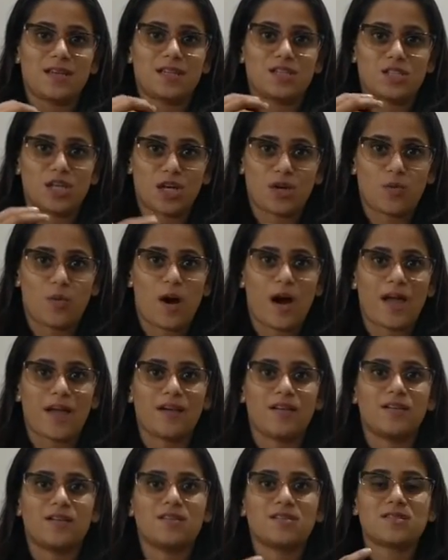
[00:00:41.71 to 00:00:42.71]

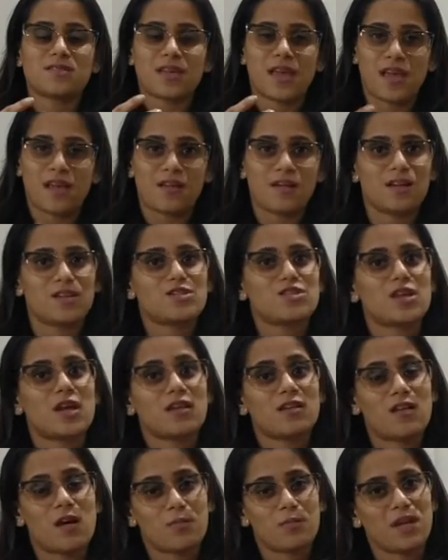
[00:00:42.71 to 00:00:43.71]
requires English
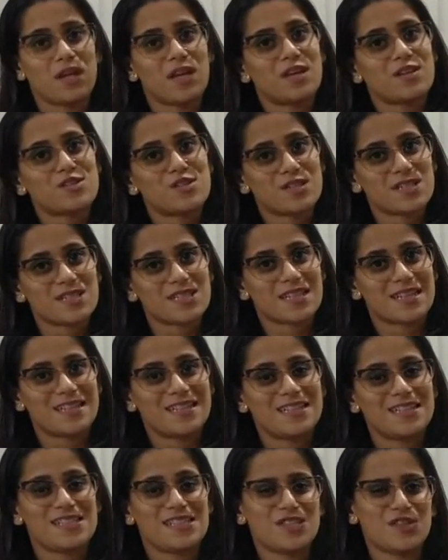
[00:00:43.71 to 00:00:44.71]
and communication
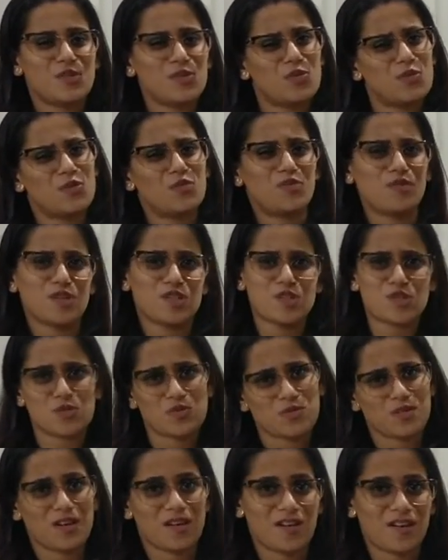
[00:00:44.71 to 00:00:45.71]
skills, which
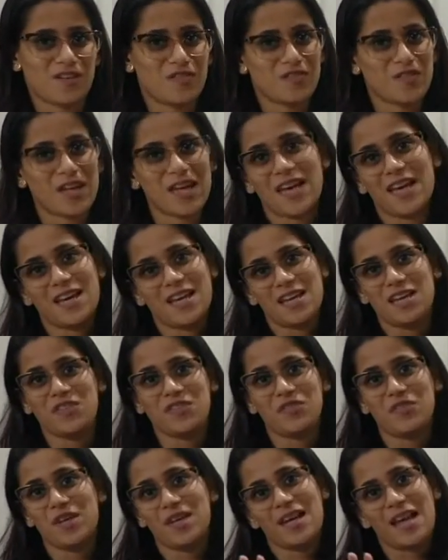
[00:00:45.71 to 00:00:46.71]
we agree
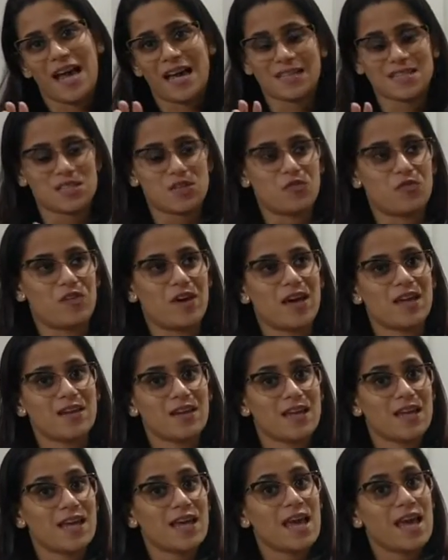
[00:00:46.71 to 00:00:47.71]
we lack somewhere.
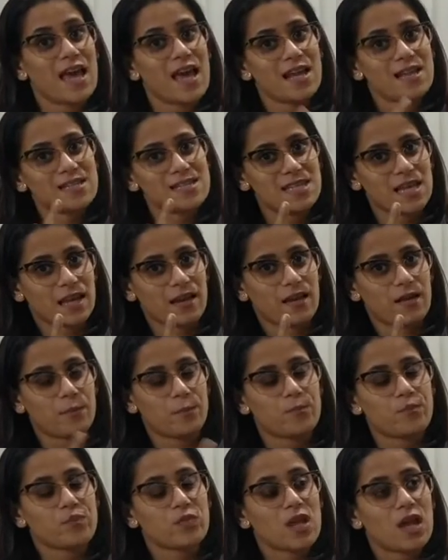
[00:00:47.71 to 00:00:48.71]
And second,
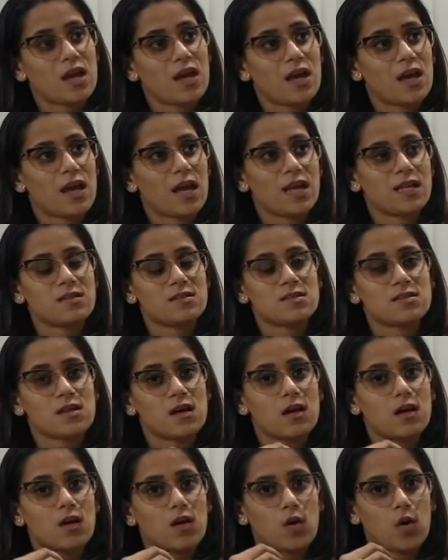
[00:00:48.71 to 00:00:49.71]
it
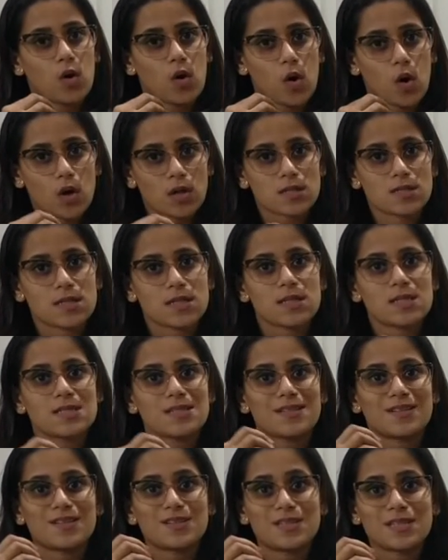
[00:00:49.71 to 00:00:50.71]
causes
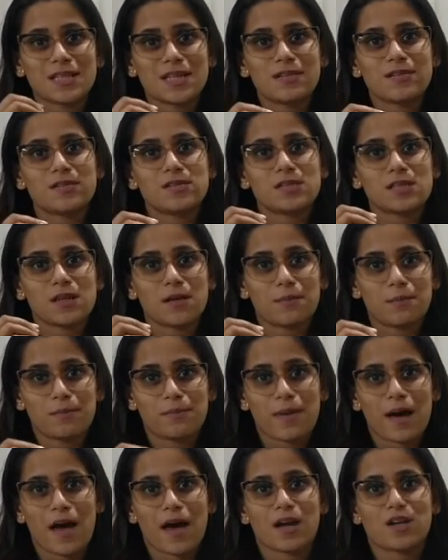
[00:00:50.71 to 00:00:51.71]
a serious
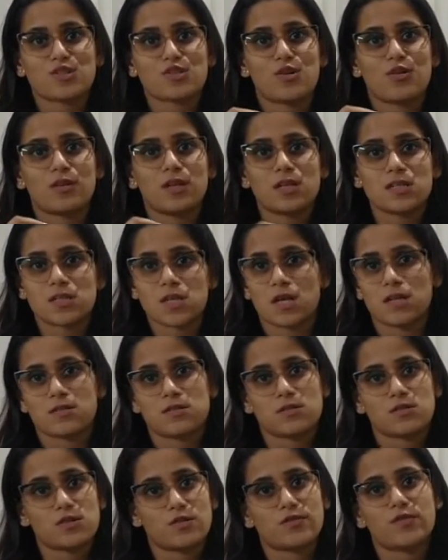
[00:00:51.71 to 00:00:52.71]
impact on your
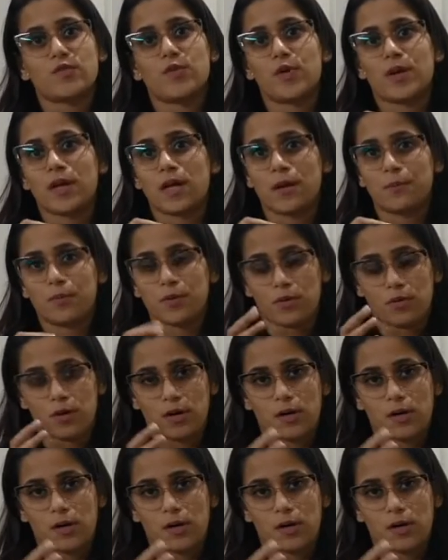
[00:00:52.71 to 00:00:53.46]
chances of going abroad.